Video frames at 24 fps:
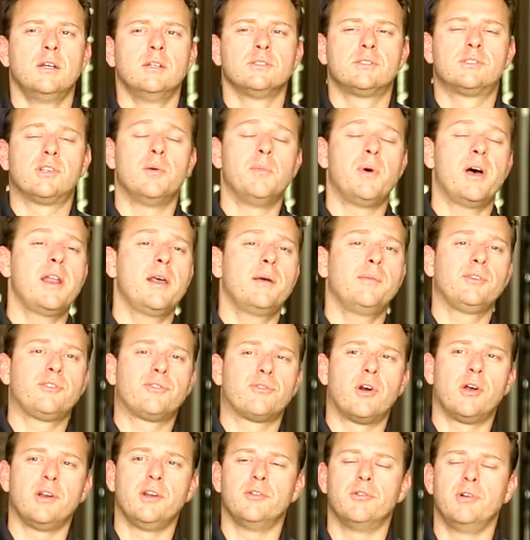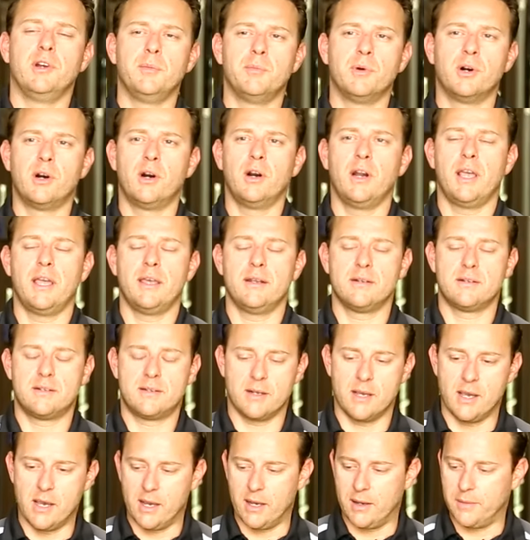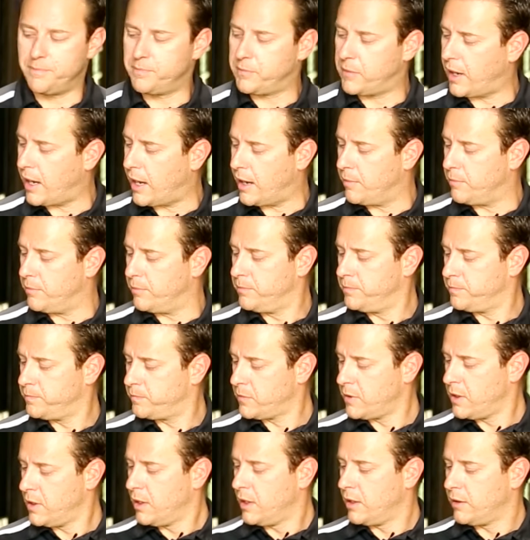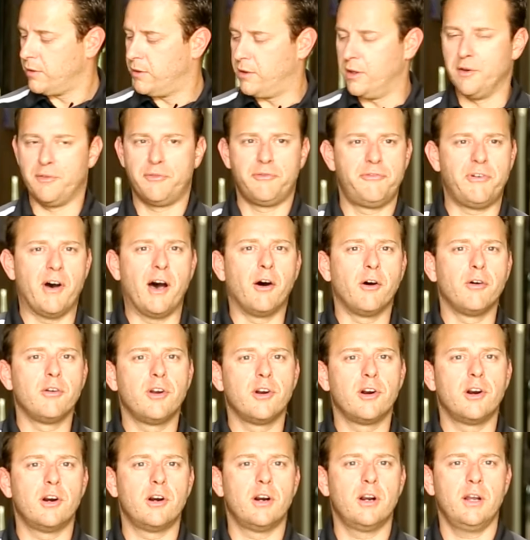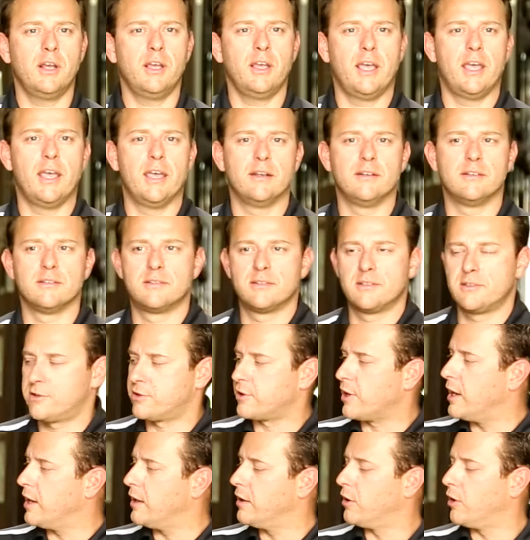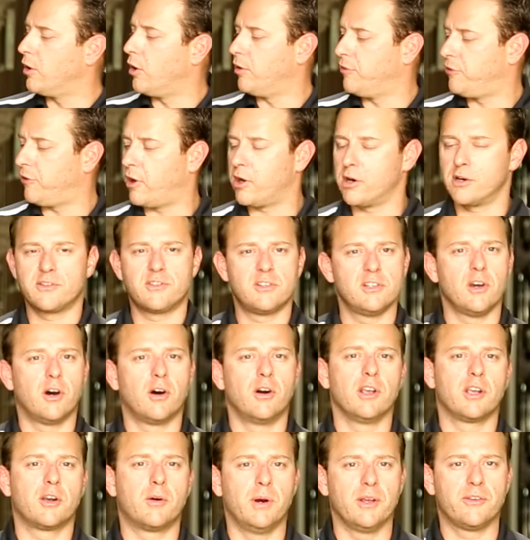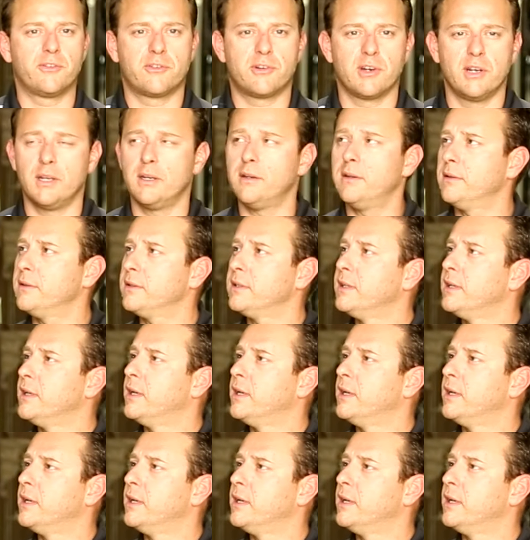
So my name is Ronny Riemer, and uh, I'm the founder and trainer of R C R Equestrian.